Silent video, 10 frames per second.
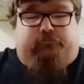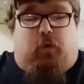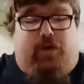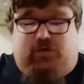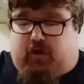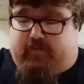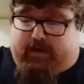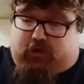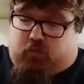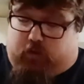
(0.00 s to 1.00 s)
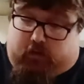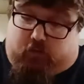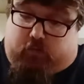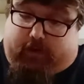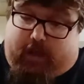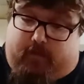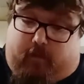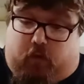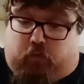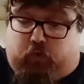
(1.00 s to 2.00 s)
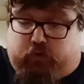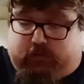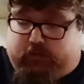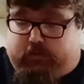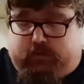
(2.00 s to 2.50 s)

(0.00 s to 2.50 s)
Poison Ivy issue 1. I'm going to get out of the bowl because